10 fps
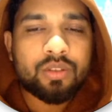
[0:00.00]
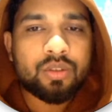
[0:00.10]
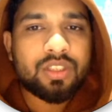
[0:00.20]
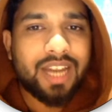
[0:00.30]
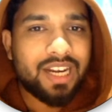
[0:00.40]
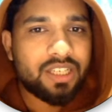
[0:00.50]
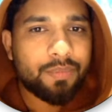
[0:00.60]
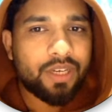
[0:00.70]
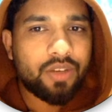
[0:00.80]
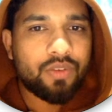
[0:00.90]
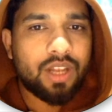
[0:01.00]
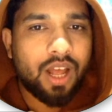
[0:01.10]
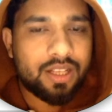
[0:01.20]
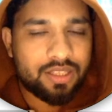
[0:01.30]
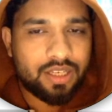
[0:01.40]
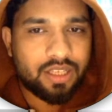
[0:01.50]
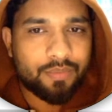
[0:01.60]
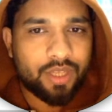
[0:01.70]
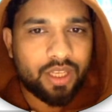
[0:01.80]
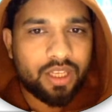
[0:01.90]
So ChatGPT will answer
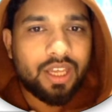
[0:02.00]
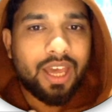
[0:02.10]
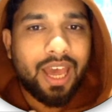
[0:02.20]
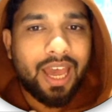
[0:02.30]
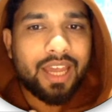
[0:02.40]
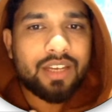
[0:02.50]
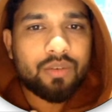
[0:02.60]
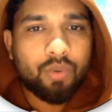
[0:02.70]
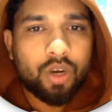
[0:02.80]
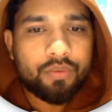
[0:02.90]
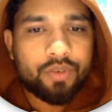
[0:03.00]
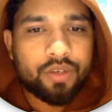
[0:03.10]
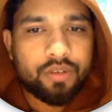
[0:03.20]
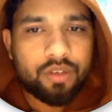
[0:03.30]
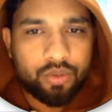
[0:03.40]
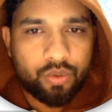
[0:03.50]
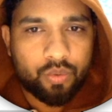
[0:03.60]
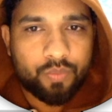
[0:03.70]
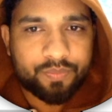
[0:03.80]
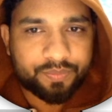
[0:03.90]
something, and what we'll
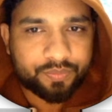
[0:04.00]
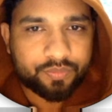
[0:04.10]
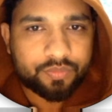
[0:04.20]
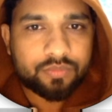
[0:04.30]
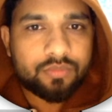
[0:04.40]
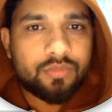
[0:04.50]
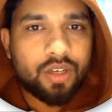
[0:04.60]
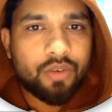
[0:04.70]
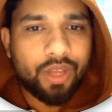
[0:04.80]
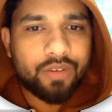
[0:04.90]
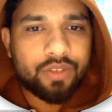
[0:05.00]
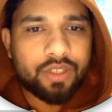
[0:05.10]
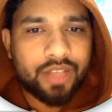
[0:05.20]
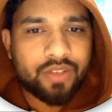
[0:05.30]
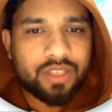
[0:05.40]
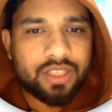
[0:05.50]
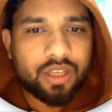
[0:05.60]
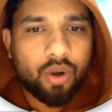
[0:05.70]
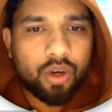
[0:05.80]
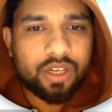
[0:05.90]
do, whenever, as you can see the
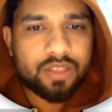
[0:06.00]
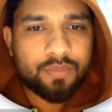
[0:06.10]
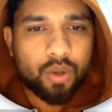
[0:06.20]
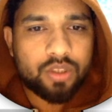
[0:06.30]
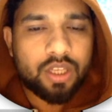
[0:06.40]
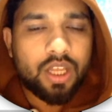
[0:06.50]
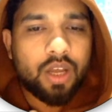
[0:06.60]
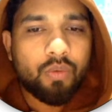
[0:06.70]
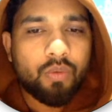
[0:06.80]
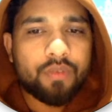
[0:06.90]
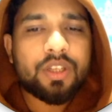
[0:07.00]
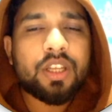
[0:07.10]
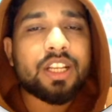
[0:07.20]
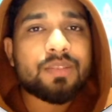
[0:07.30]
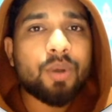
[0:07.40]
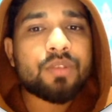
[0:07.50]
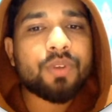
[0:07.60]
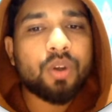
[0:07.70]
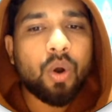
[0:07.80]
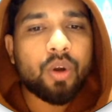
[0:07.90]
got response, whatever the response
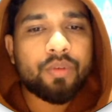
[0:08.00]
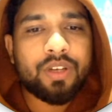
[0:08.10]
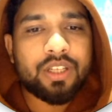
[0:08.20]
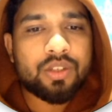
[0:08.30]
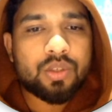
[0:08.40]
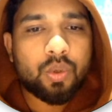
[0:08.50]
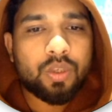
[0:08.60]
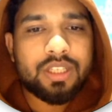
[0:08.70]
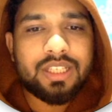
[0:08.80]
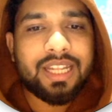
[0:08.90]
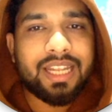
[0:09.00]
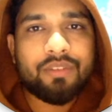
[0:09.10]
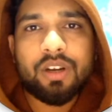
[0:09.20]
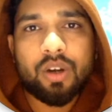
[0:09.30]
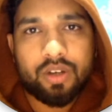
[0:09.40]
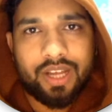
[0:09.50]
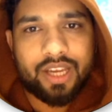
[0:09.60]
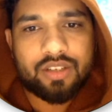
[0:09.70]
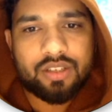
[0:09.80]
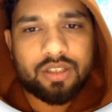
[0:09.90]
we got, will store this in a
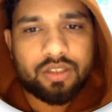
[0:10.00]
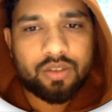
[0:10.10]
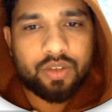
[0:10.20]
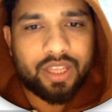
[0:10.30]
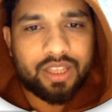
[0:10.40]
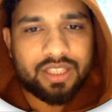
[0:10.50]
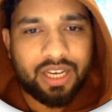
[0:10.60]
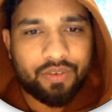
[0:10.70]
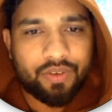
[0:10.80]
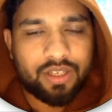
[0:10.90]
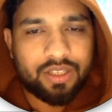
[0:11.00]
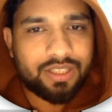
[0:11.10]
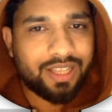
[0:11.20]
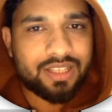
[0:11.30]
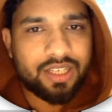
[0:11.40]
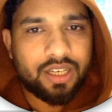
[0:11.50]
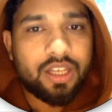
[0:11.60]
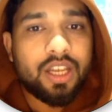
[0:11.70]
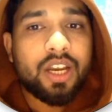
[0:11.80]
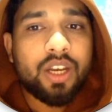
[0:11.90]
label.text. Okay, in this label. That's it.
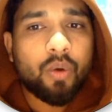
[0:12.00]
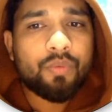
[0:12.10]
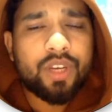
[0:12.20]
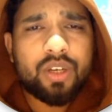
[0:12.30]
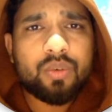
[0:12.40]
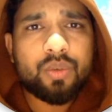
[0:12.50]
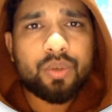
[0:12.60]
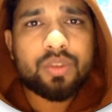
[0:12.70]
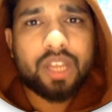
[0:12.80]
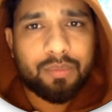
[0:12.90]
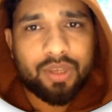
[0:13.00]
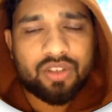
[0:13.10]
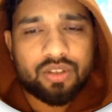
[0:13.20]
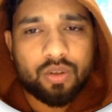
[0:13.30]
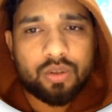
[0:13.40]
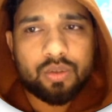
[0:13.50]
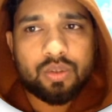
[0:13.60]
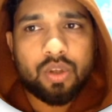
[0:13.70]
Now we need to use the images also.